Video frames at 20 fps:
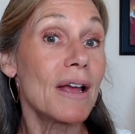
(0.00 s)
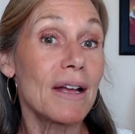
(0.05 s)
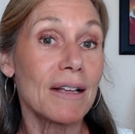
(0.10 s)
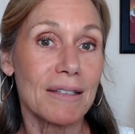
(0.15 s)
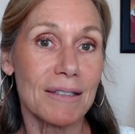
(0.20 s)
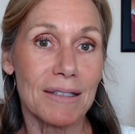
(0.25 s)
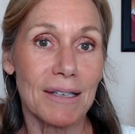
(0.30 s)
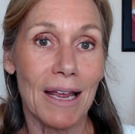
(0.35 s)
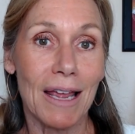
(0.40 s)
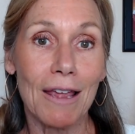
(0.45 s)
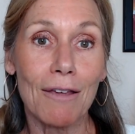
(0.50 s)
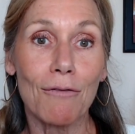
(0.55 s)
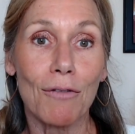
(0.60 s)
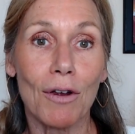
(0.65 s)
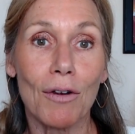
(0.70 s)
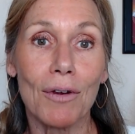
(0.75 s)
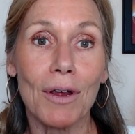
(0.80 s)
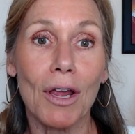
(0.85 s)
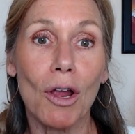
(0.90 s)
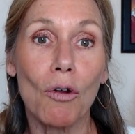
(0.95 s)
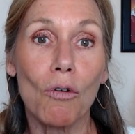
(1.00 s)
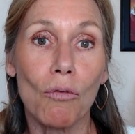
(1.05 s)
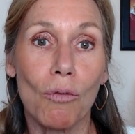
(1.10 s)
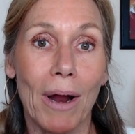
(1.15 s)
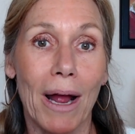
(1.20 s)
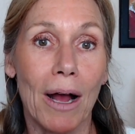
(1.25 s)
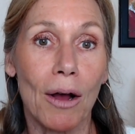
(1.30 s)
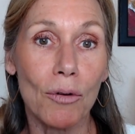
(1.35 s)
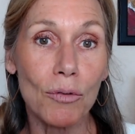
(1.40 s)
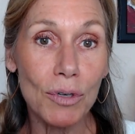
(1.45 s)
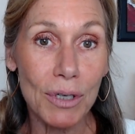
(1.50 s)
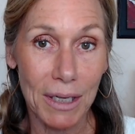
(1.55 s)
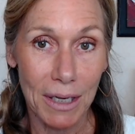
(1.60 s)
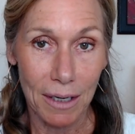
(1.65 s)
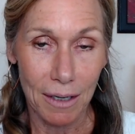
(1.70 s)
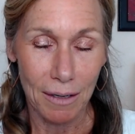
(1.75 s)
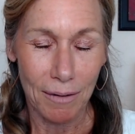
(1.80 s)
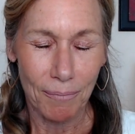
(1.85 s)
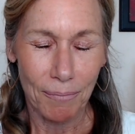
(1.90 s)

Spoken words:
Stay very grounded.